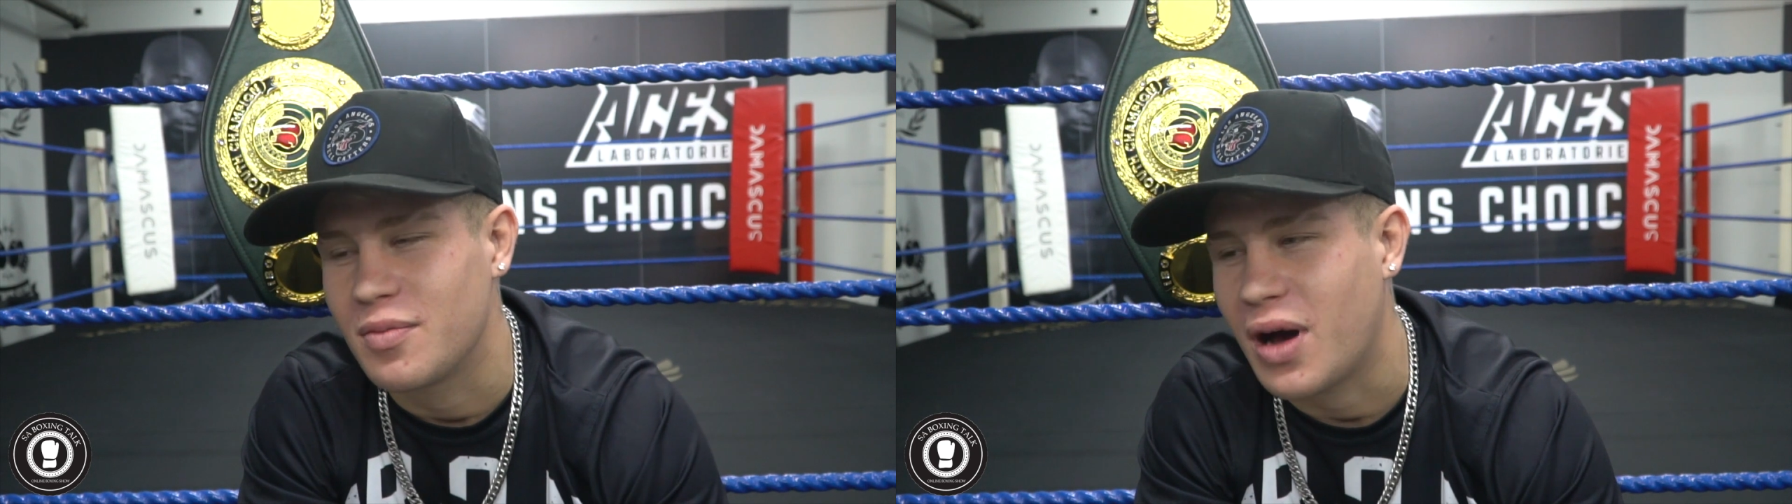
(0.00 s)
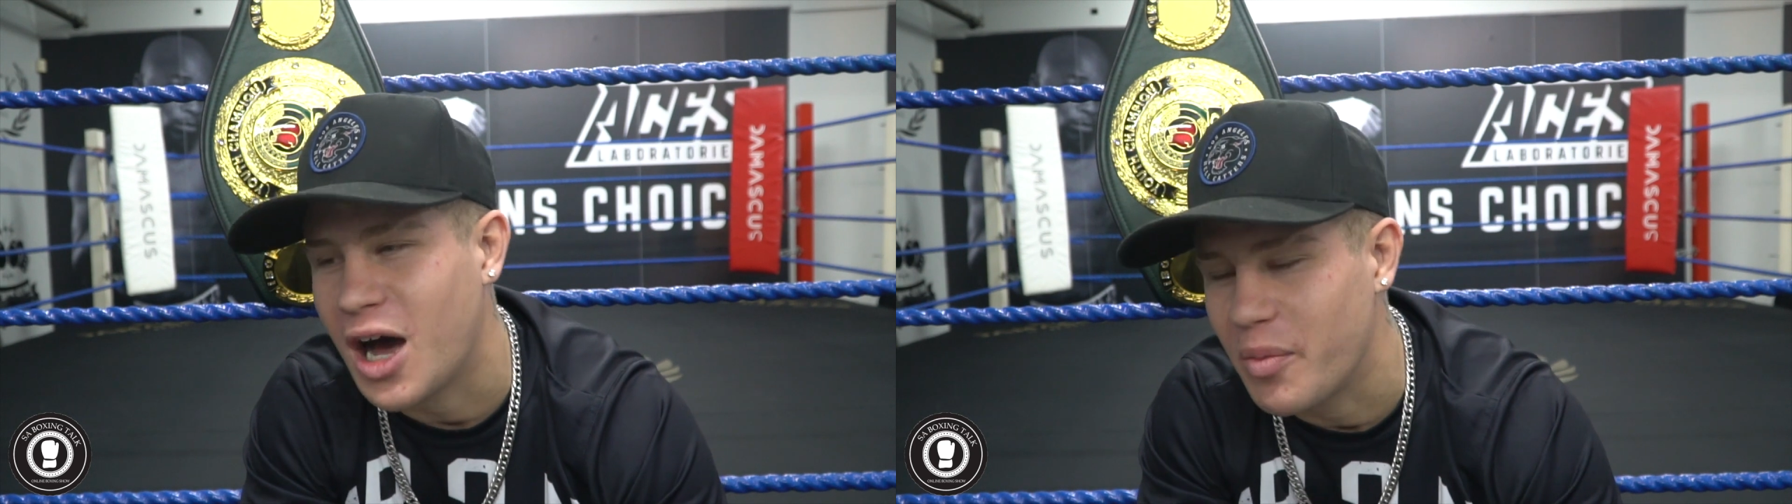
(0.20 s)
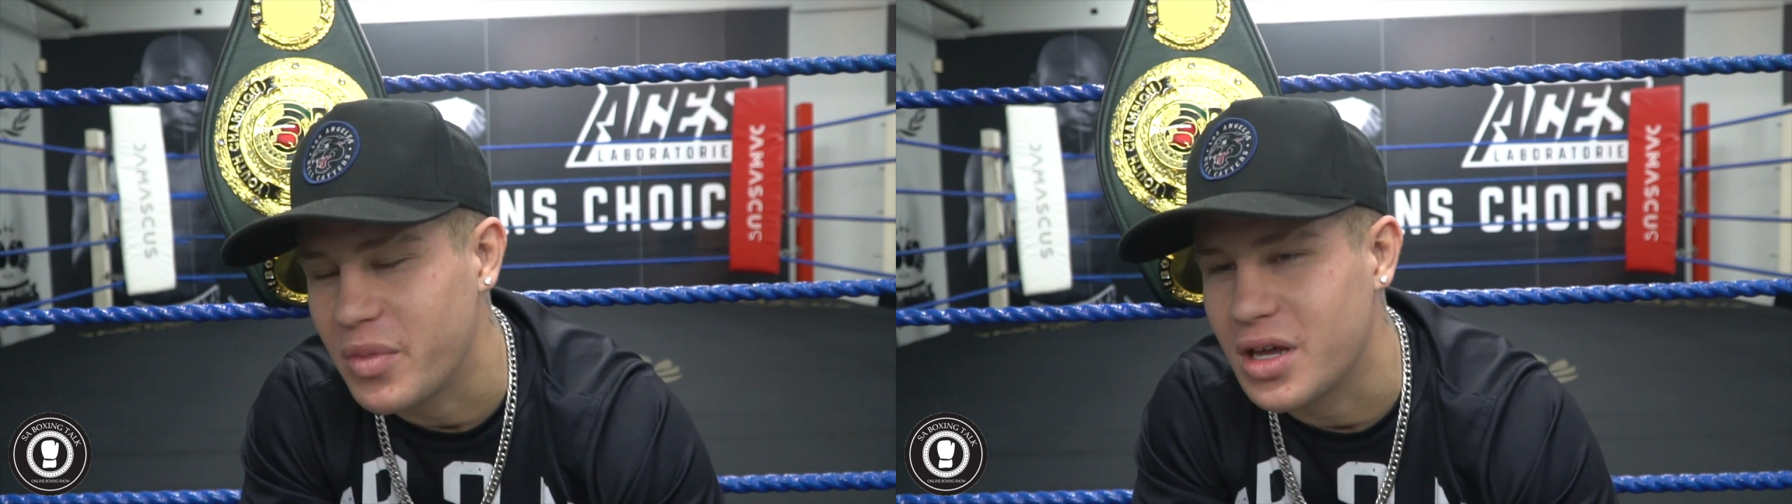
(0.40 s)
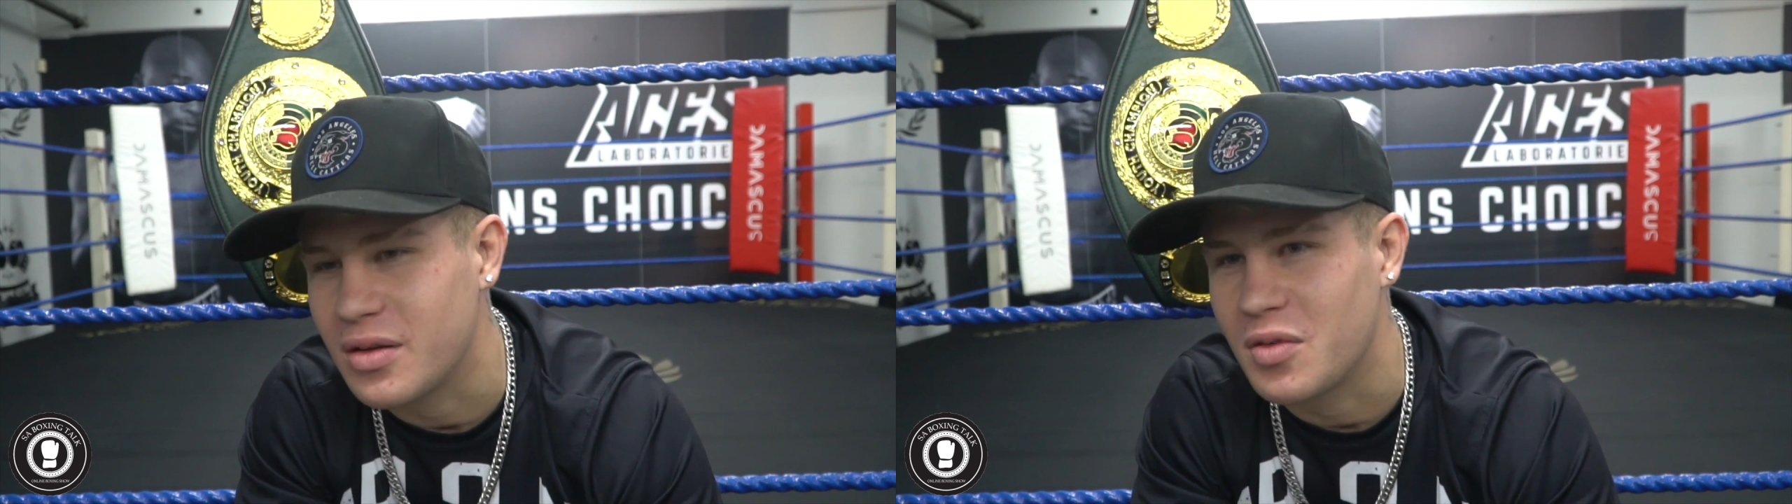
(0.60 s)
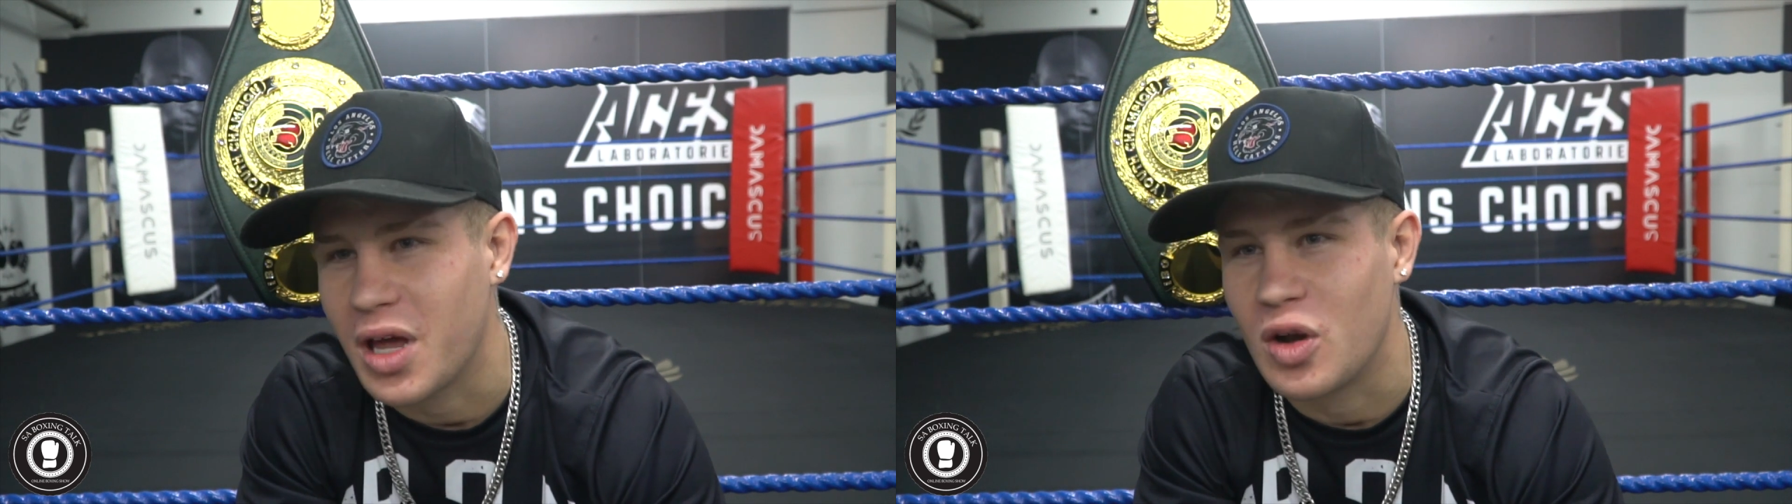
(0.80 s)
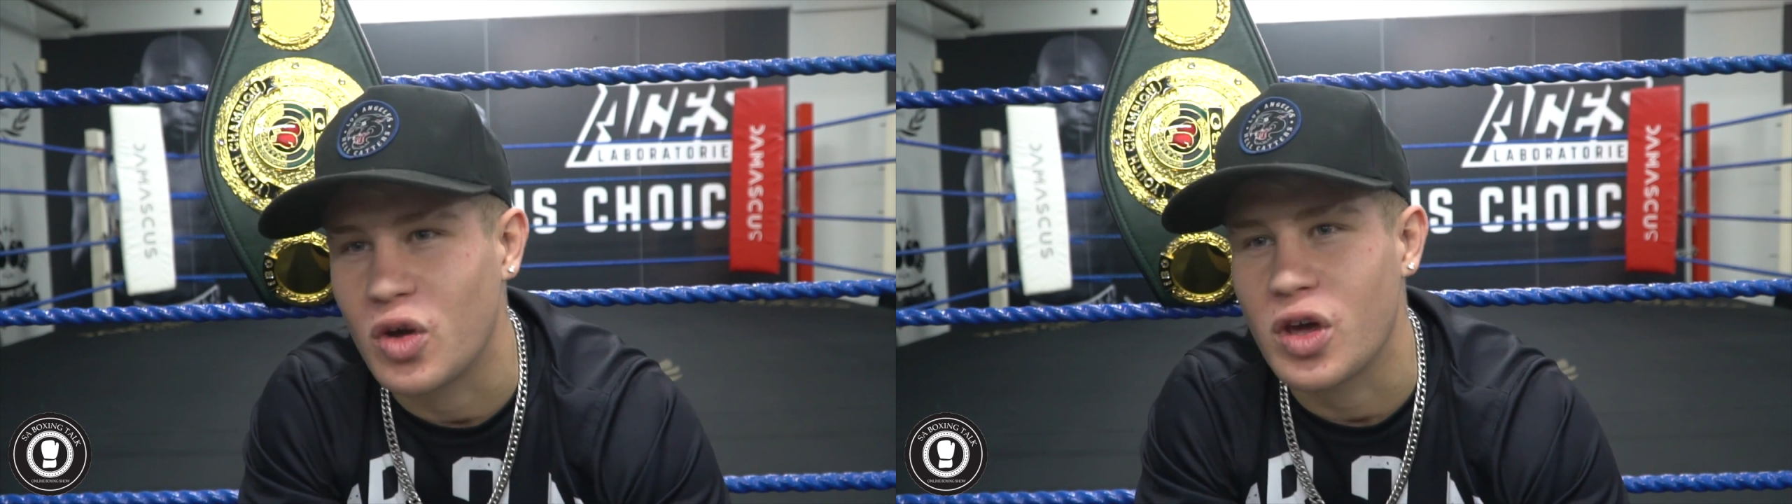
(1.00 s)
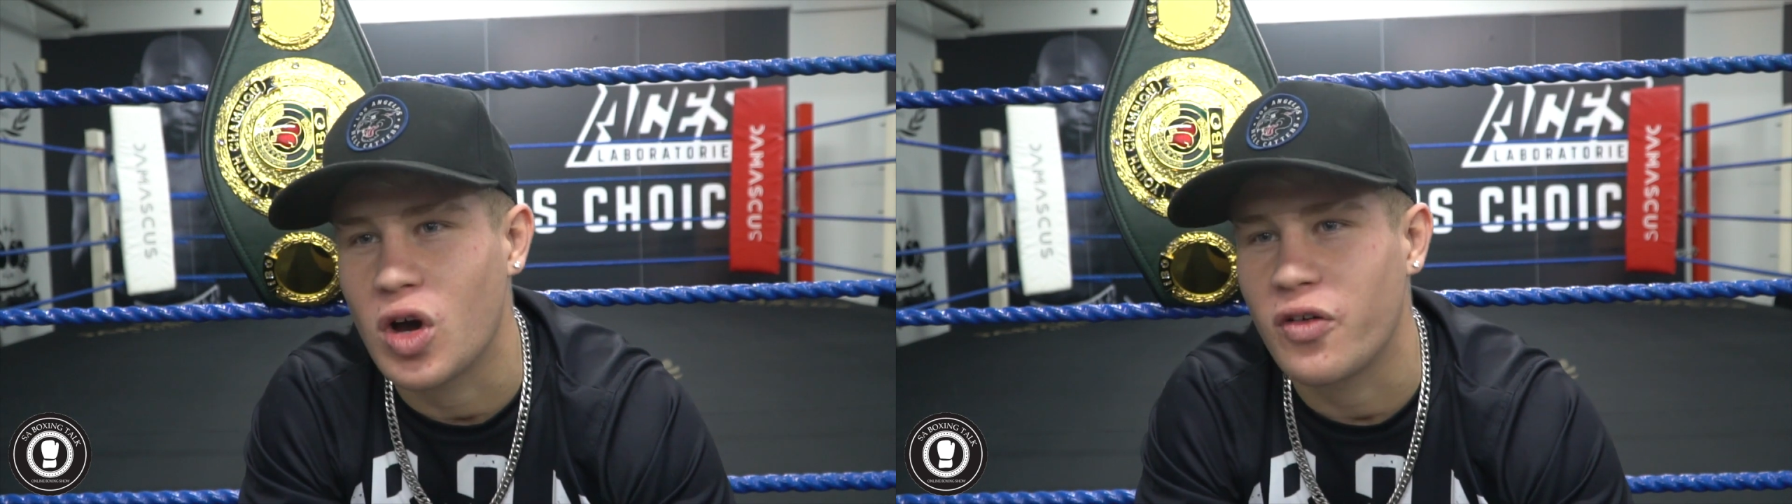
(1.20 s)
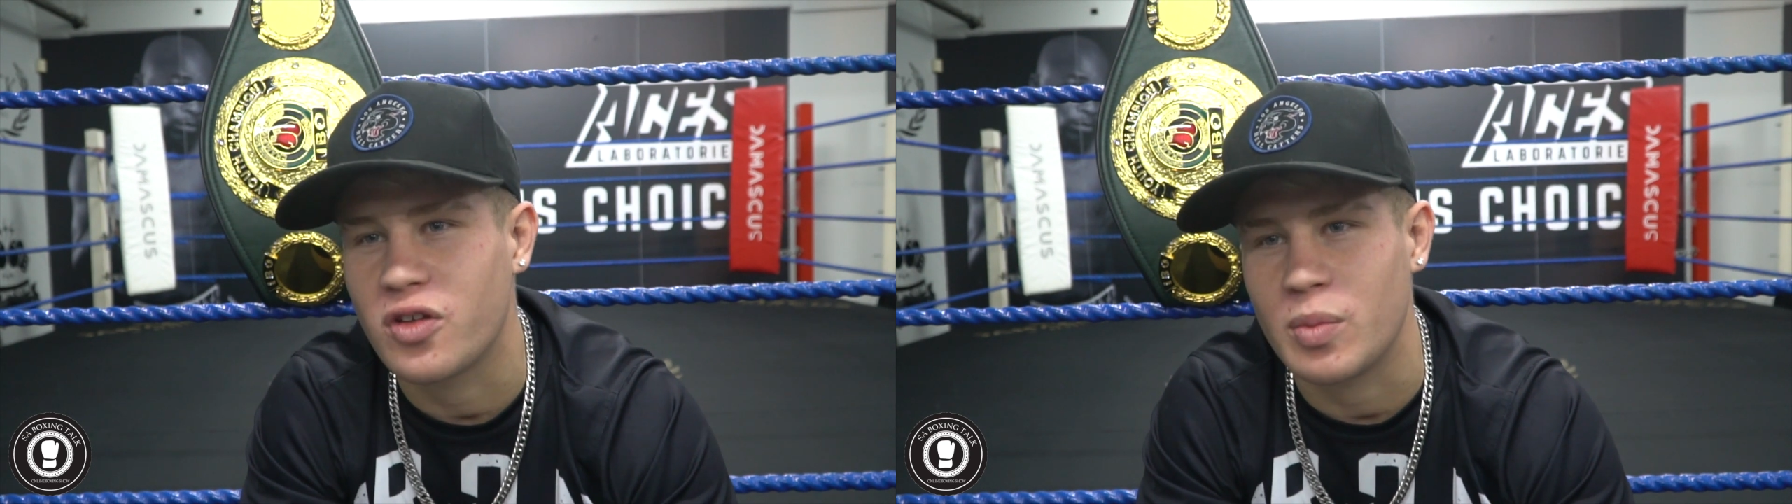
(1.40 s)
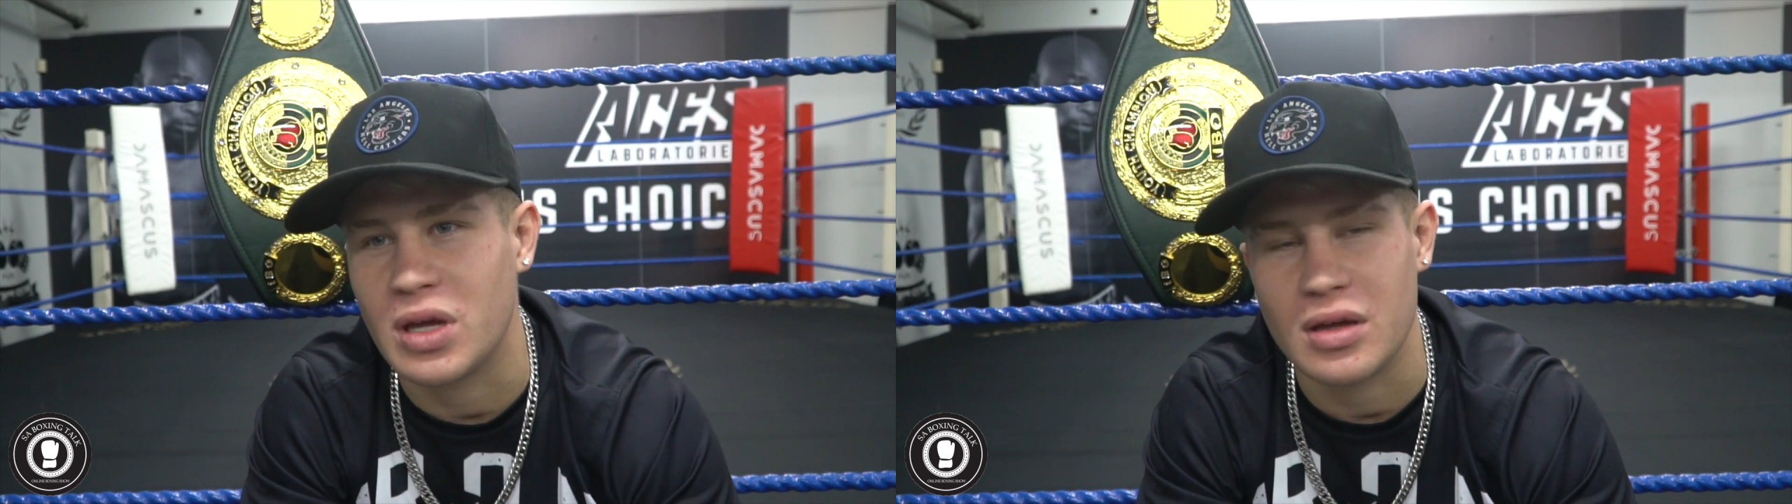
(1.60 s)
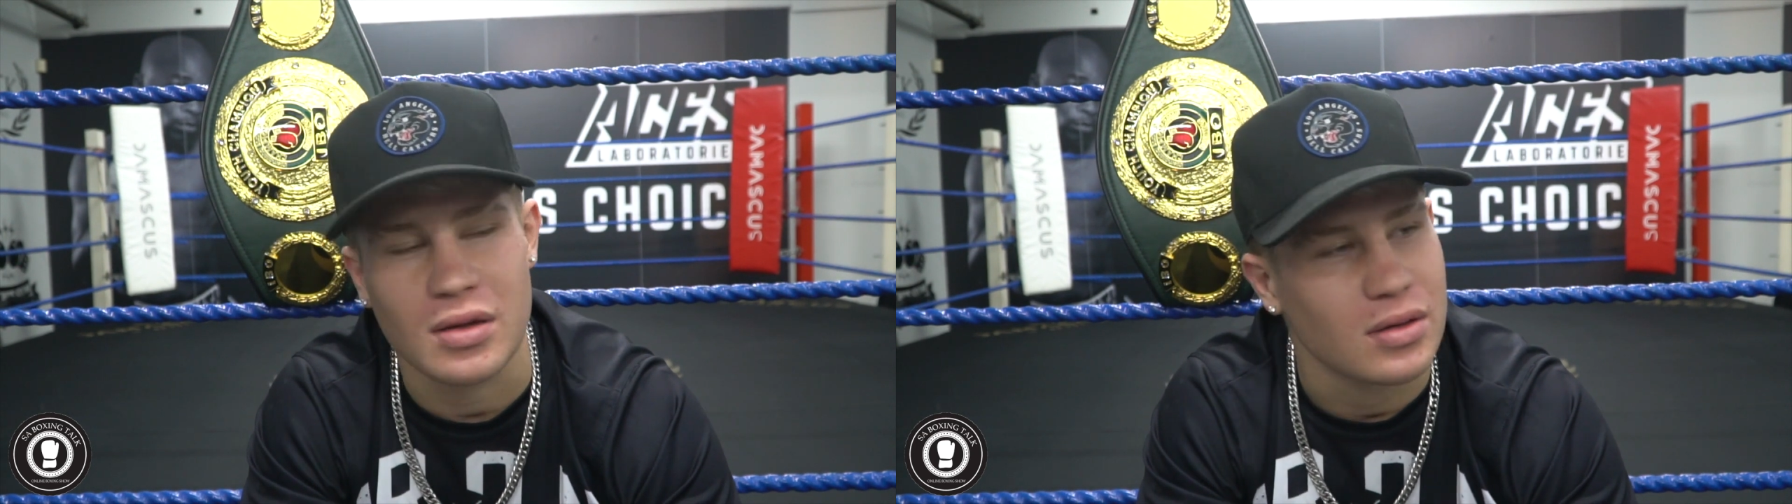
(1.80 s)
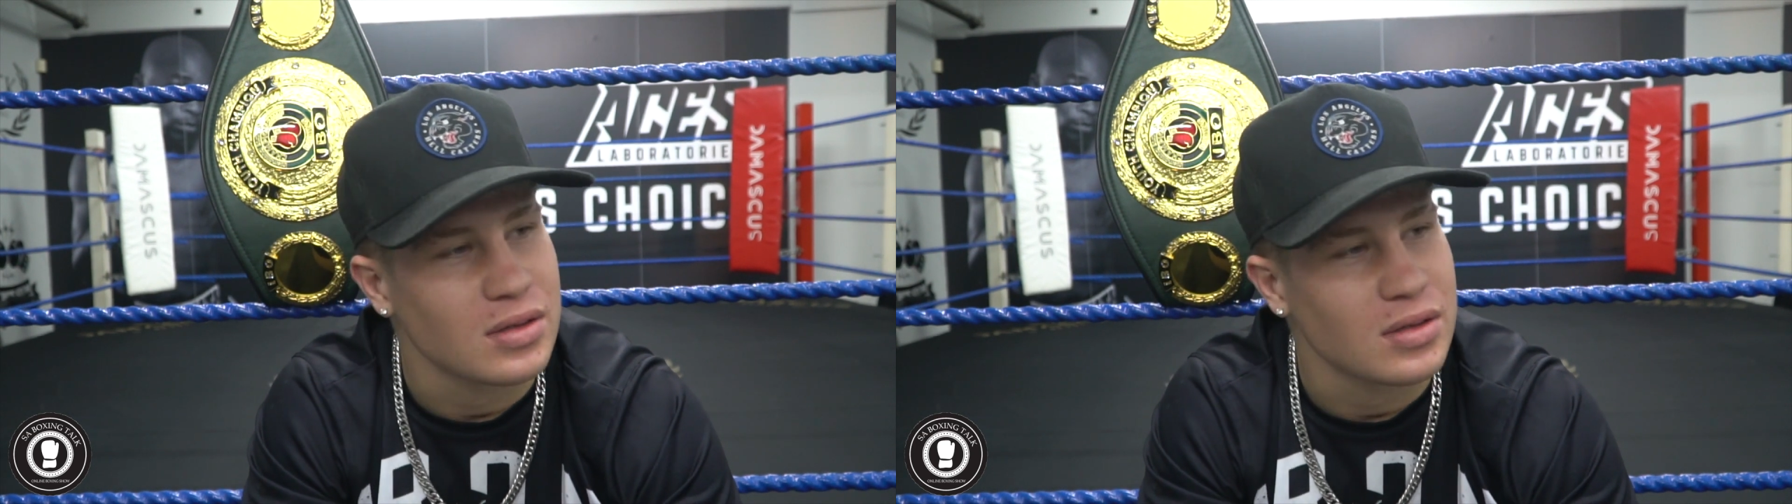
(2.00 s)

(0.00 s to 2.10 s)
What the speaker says: behind me and looking after me